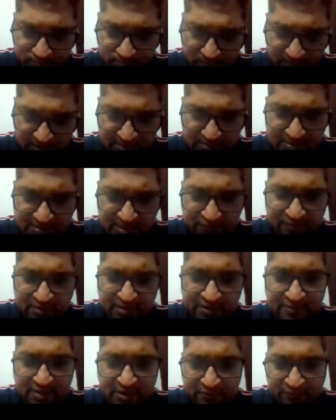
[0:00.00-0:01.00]
And then we
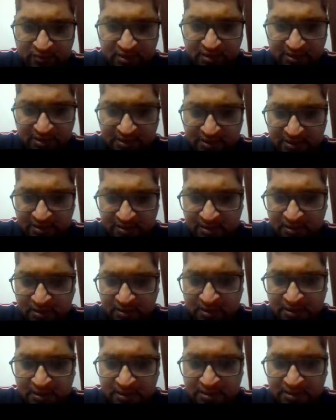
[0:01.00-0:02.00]
have network layer.
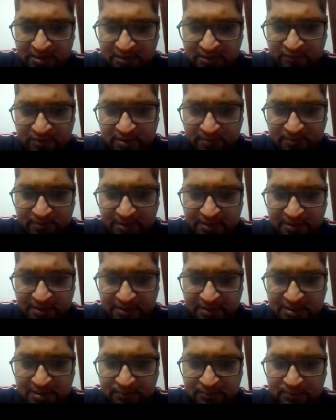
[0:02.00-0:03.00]
Here we are
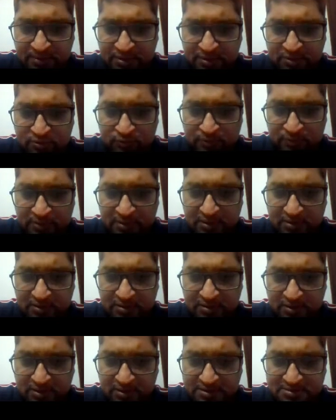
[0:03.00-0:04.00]
maintaining a
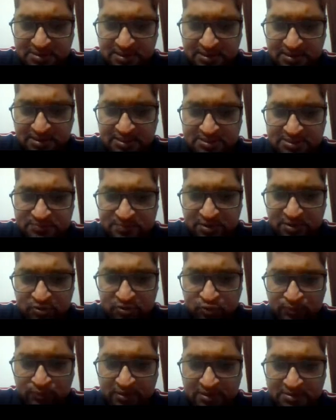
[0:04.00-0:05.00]
peer-to-peer, decentralized
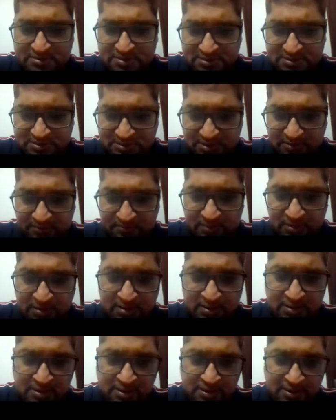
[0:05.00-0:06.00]
peer-to-peer system,
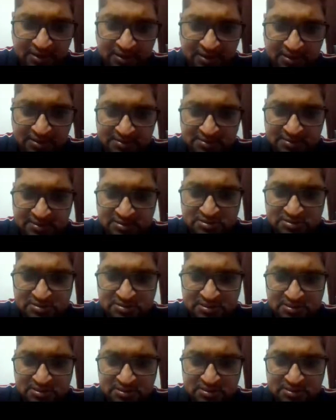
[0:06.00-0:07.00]
and these
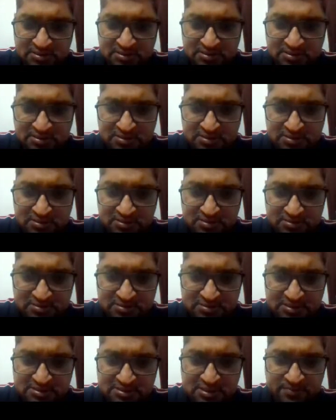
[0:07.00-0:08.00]

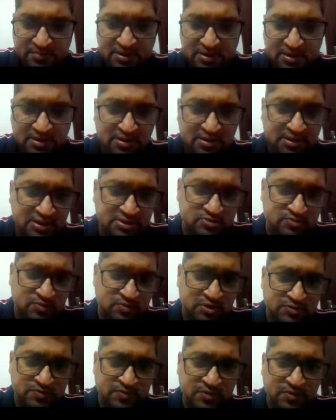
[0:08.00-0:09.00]
system are
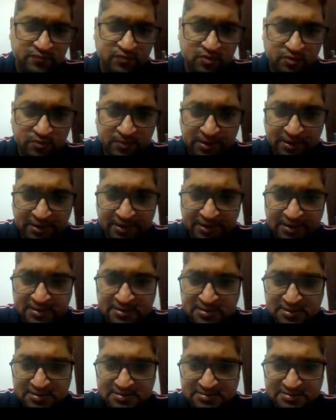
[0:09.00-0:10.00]
responsible for maintaining
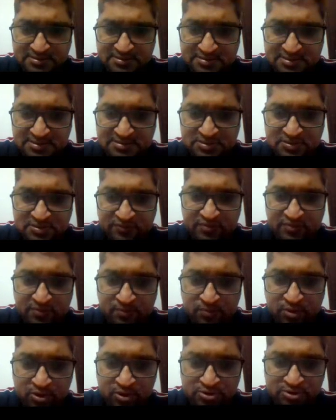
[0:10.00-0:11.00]
the consistency of the
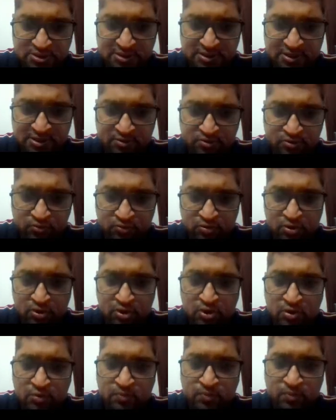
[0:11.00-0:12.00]
blockchain and to
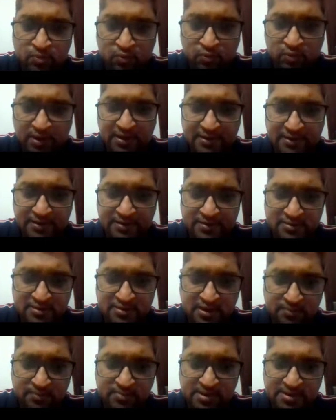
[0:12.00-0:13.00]
provide
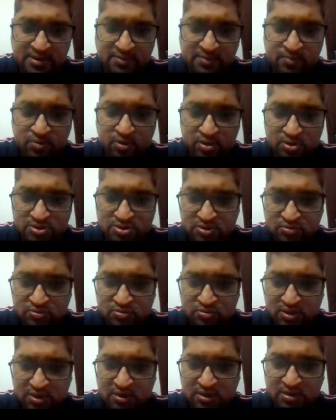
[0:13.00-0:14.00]
the updated blockchain to
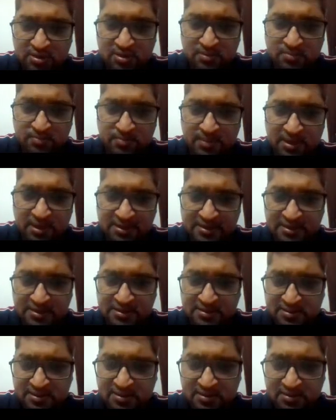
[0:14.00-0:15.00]
the miner
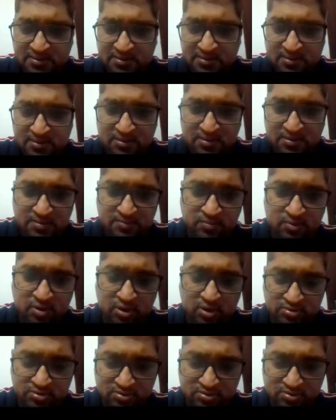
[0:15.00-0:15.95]
in the block.